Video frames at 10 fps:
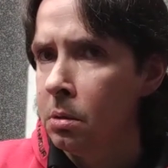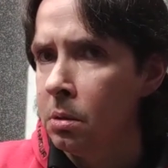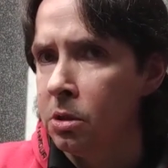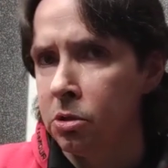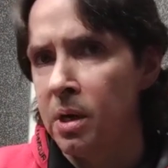
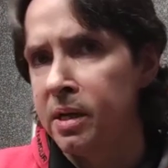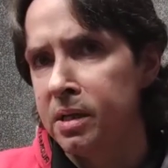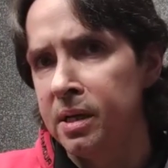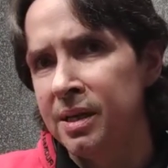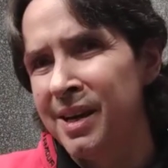And try to
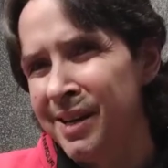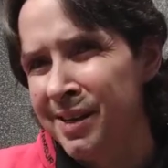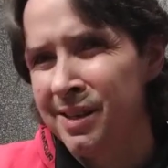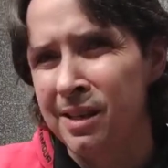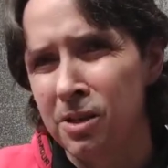take care
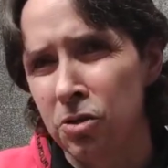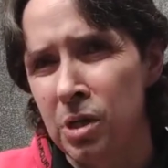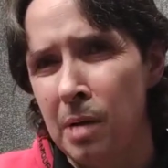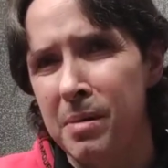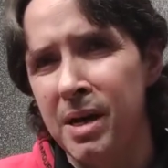not to hit those
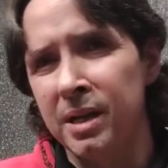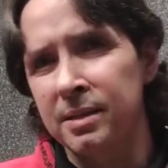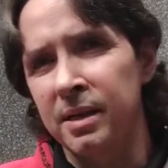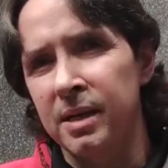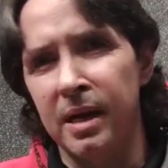harmonics
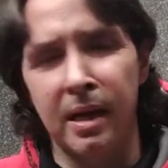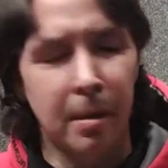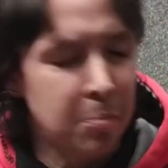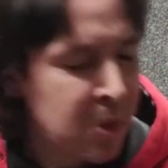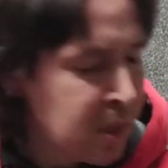like I
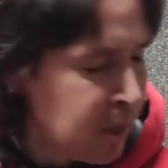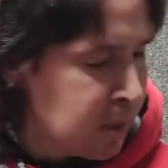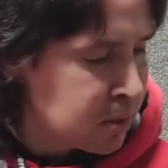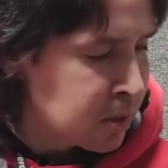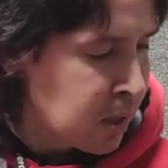am.
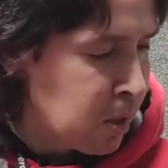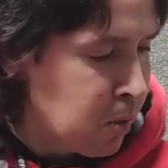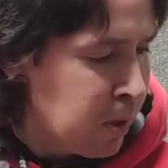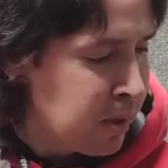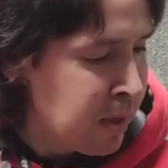
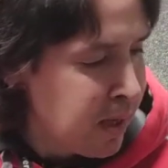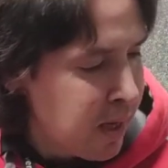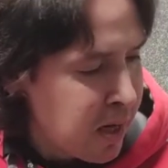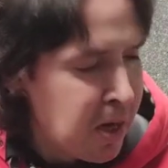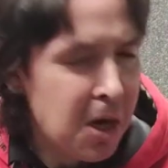So,
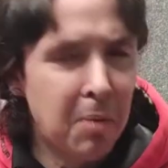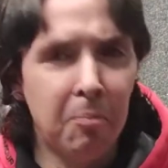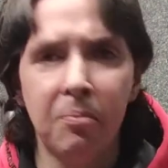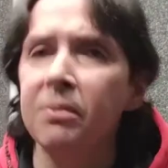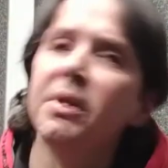
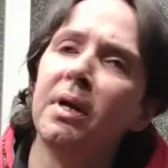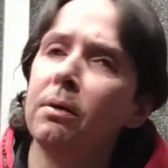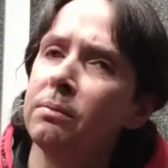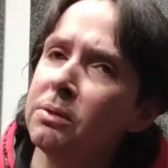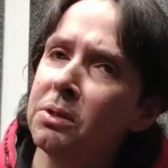you
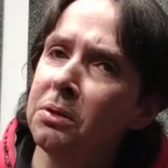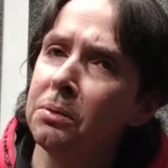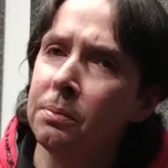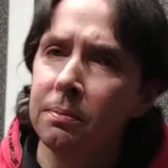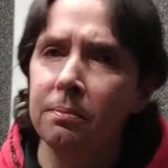know,
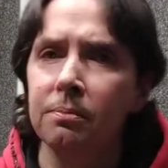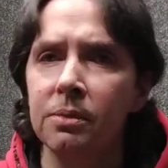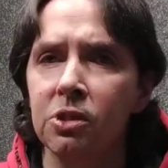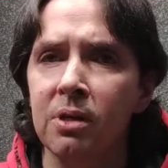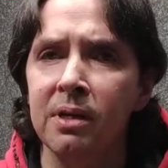2,
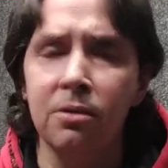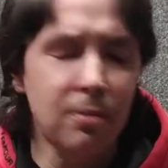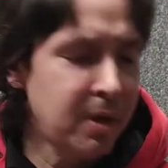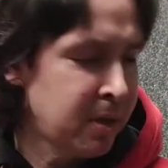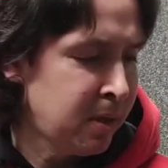let's try
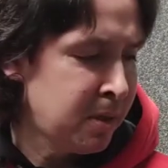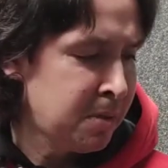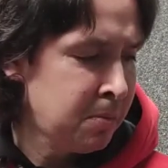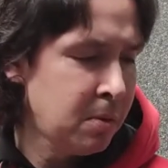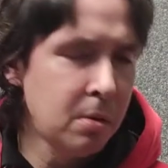3, you know.